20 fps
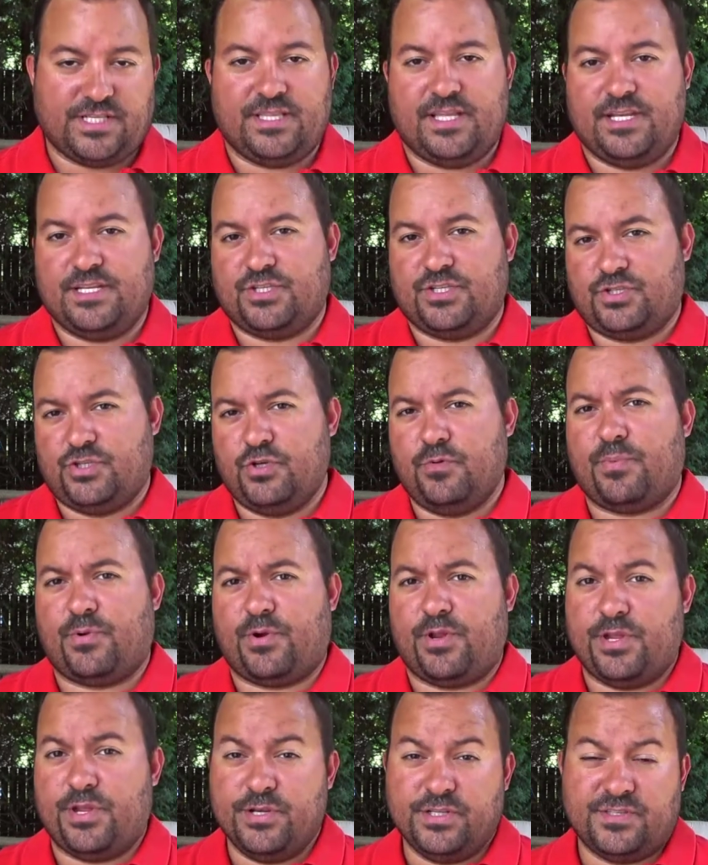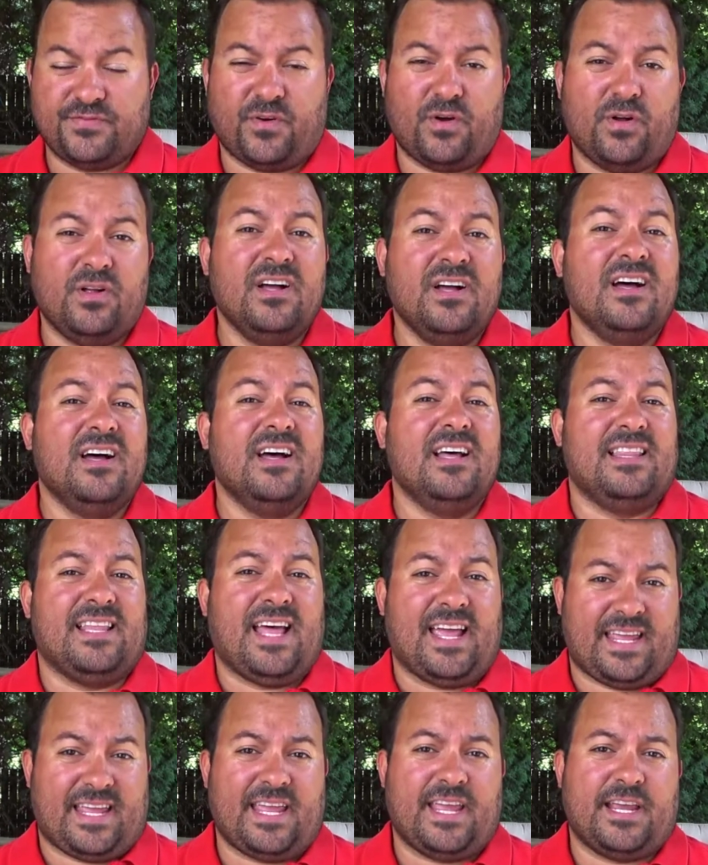and that is super useful,
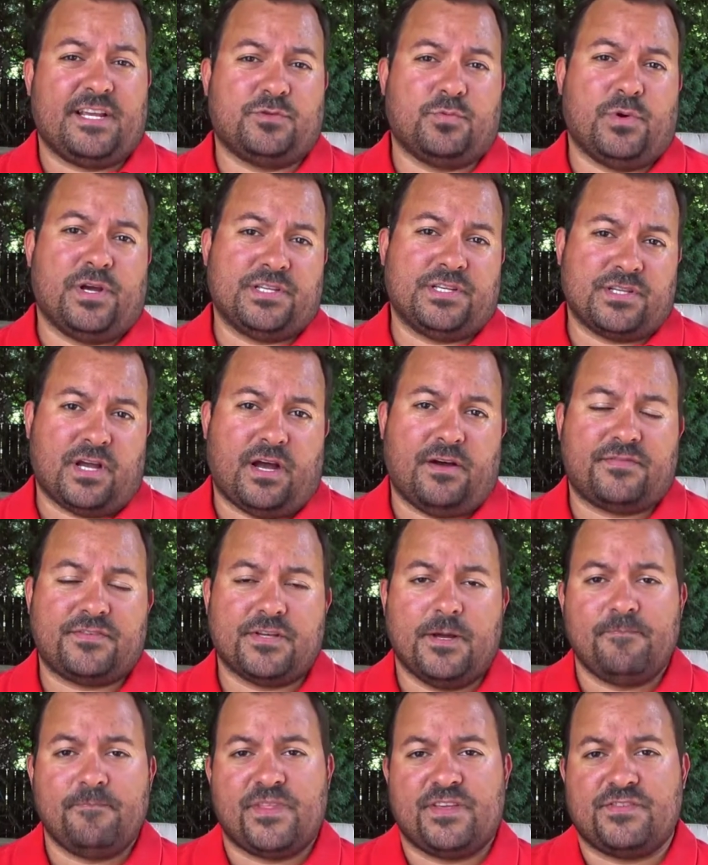like Kingsway Soft.